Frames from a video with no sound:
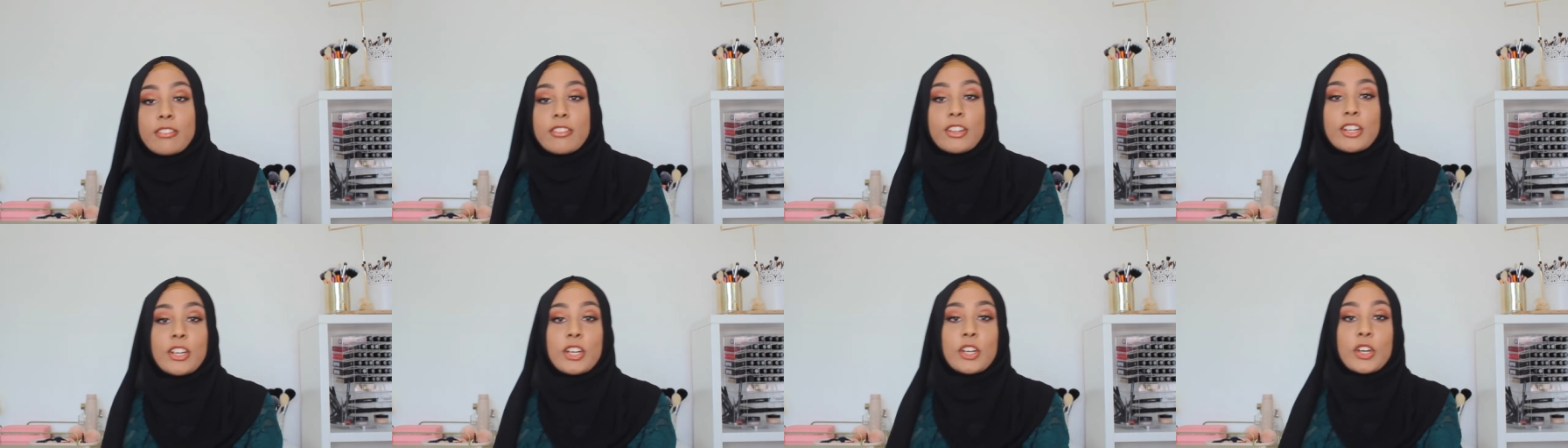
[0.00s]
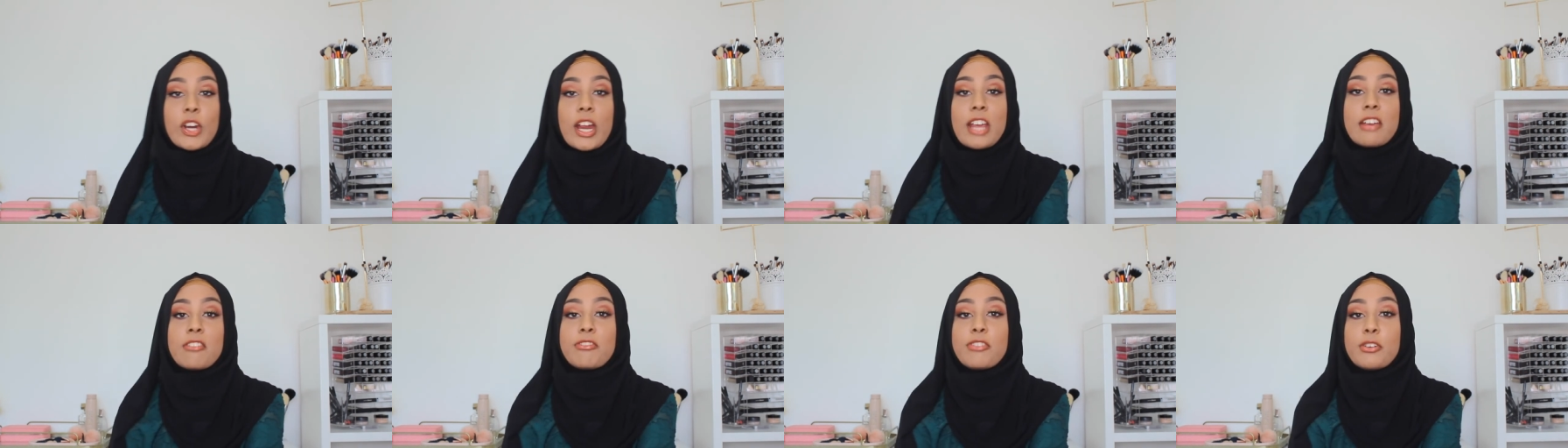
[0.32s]
very
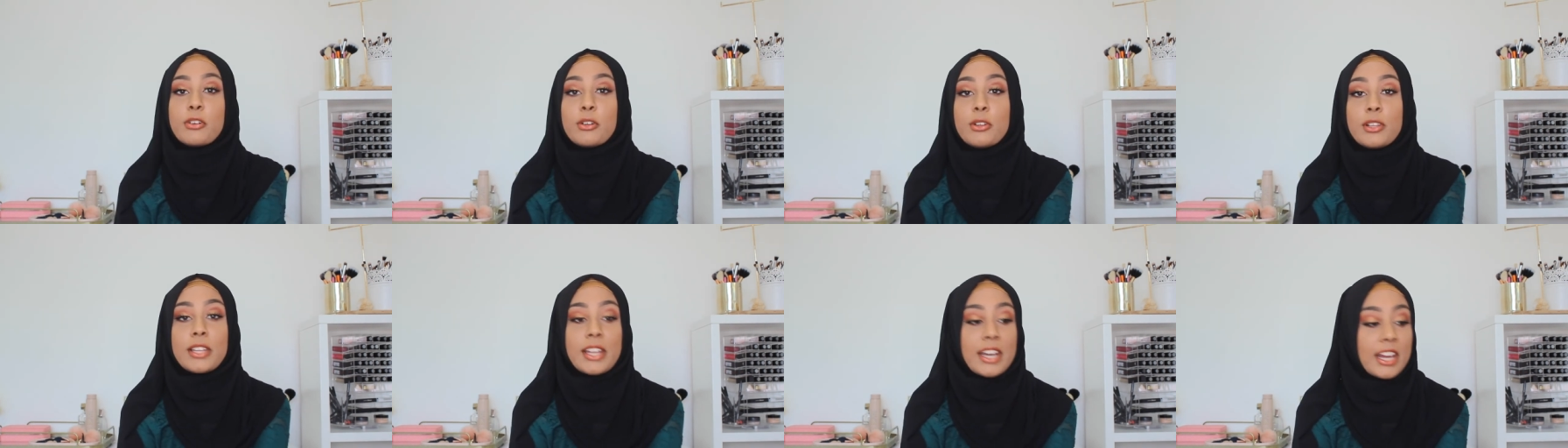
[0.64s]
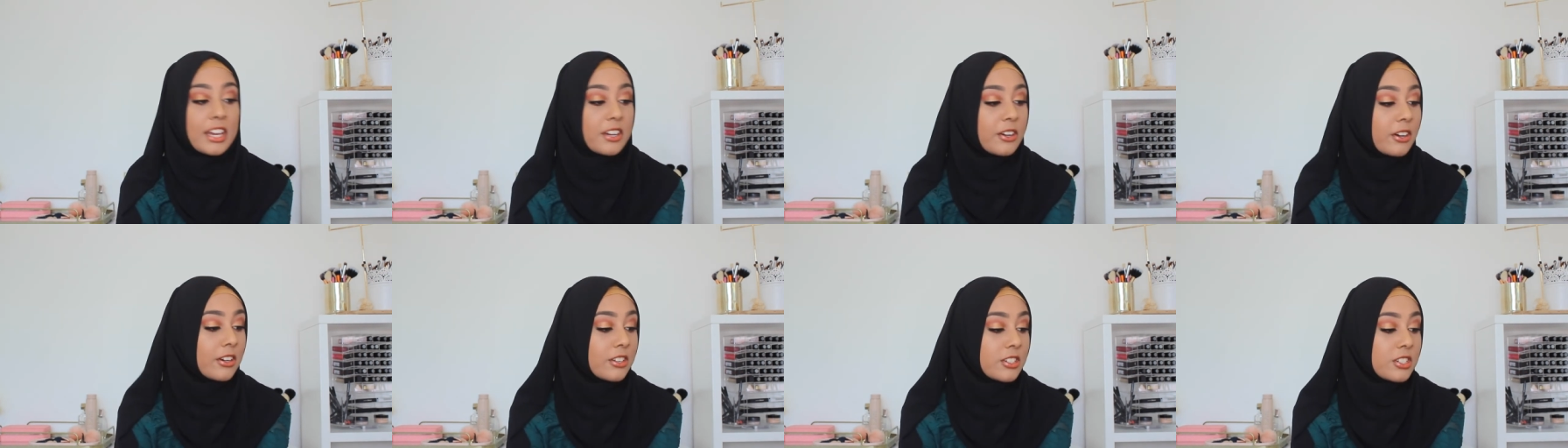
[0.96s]
grateful that
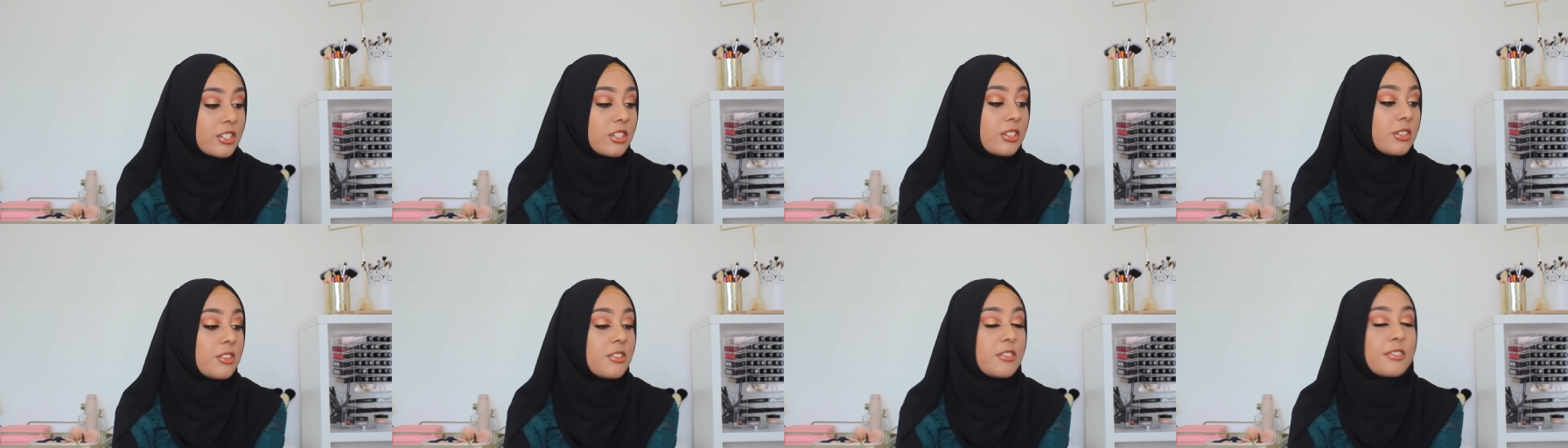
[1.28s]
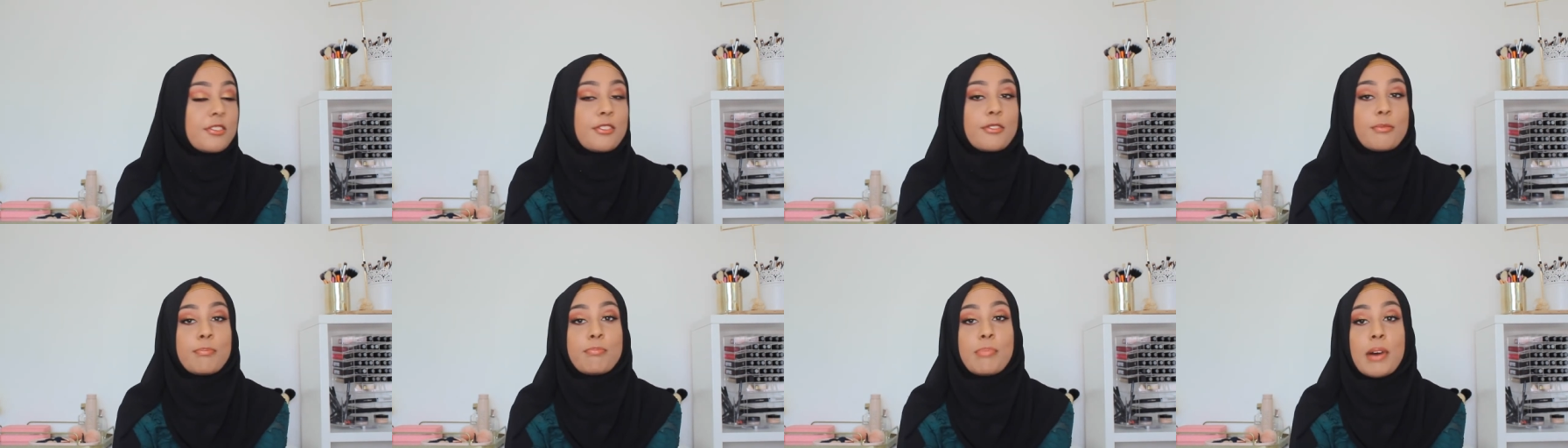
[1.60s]
I got
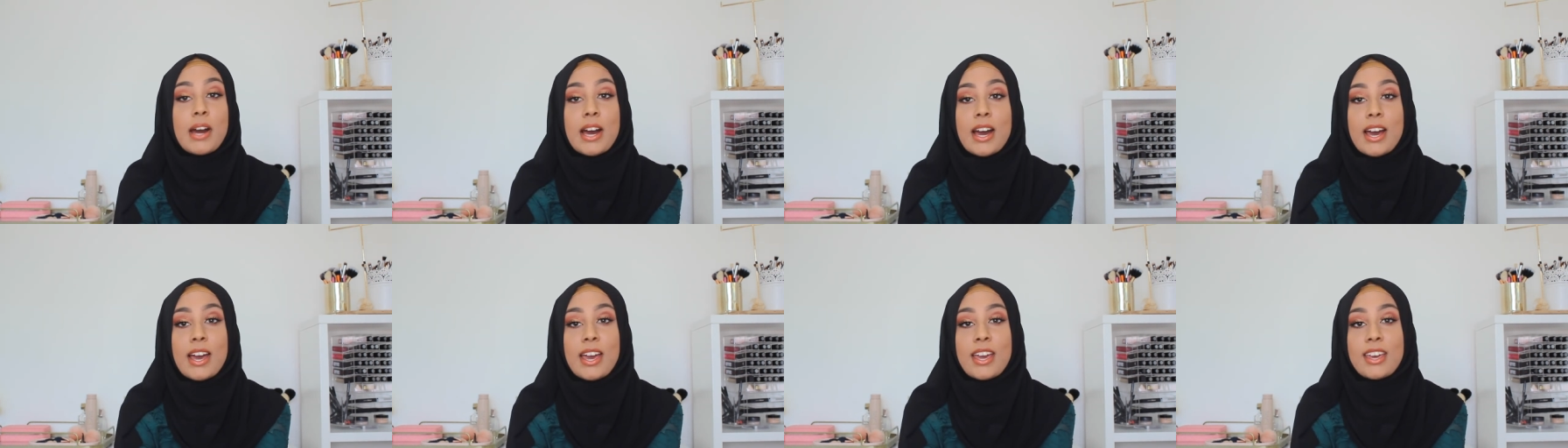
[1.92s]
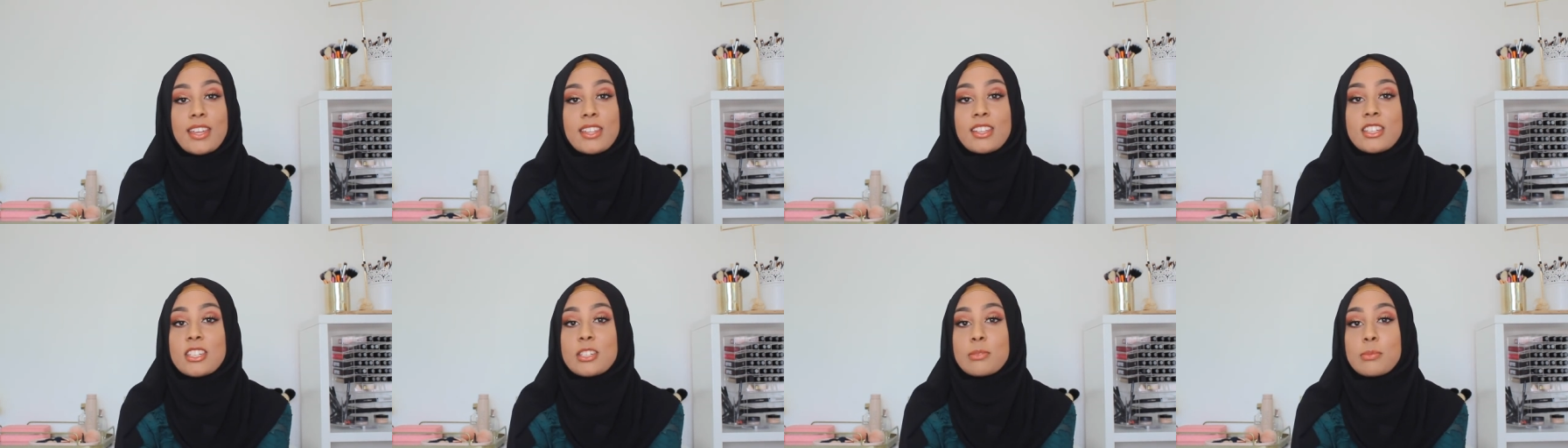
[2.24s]
to buy
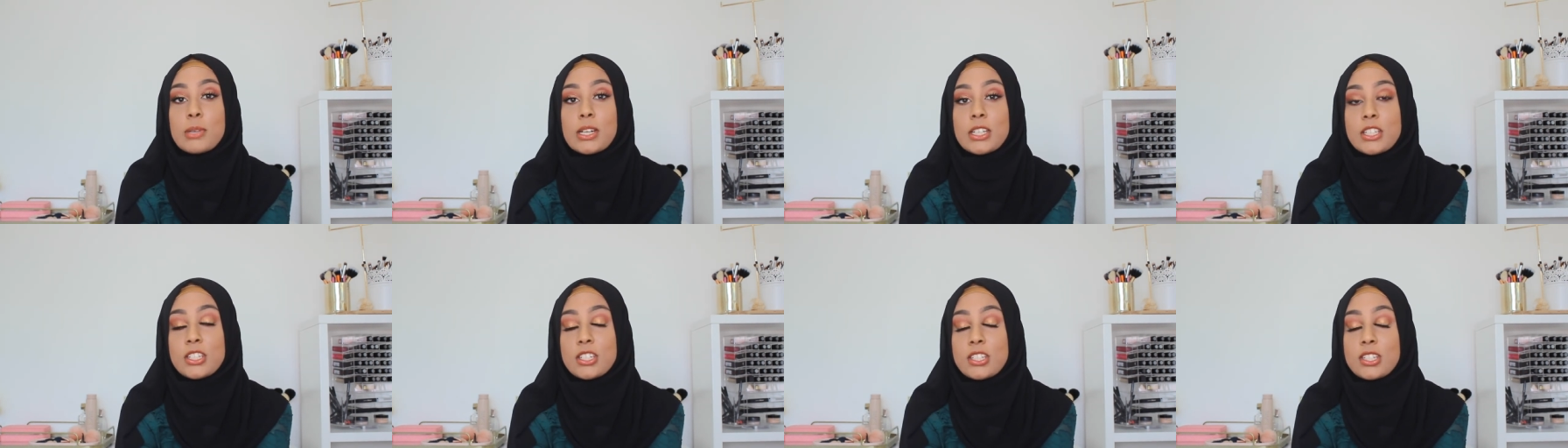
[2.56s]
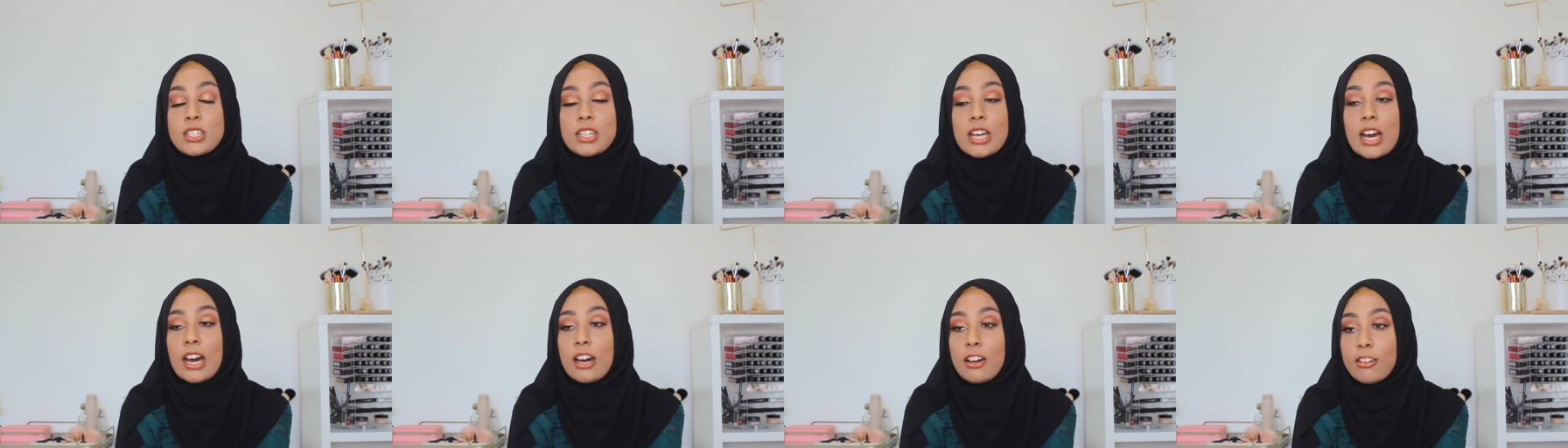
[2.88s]
this much
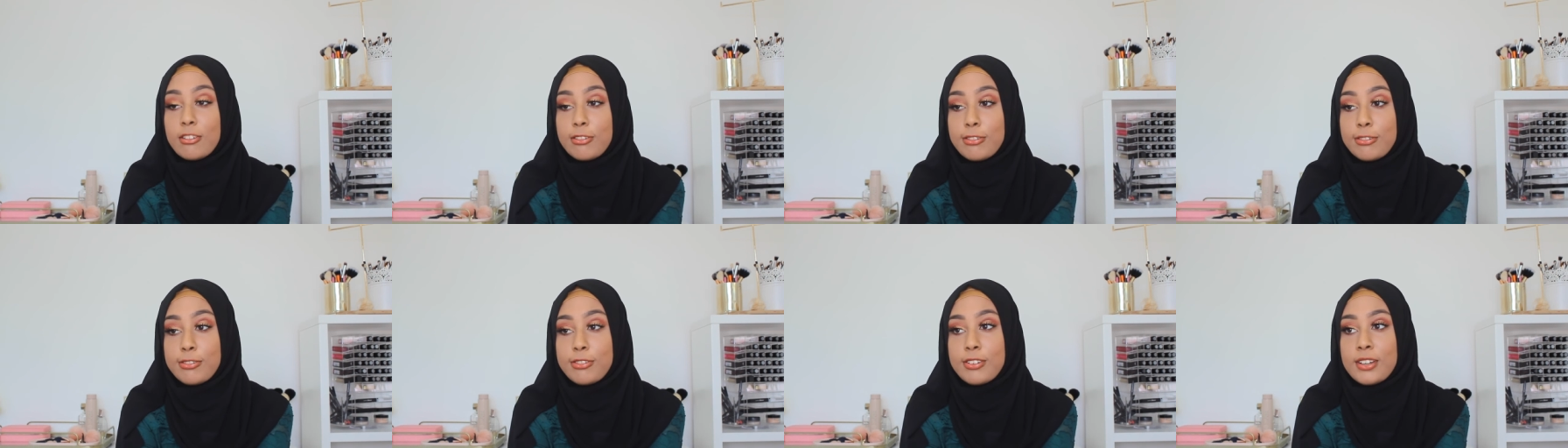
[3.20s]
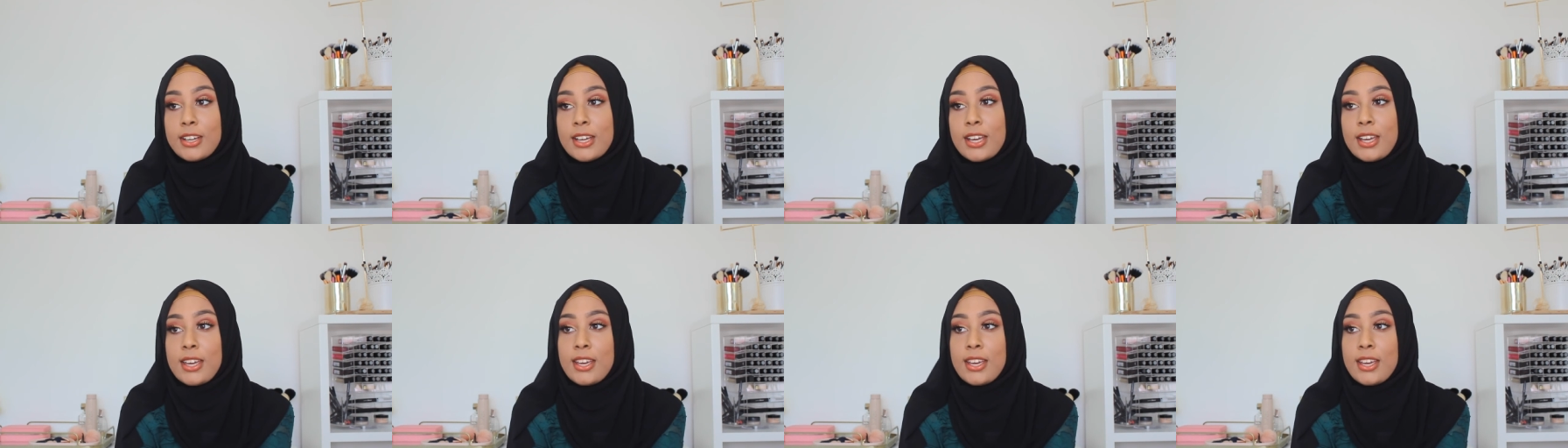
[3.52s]
stuff.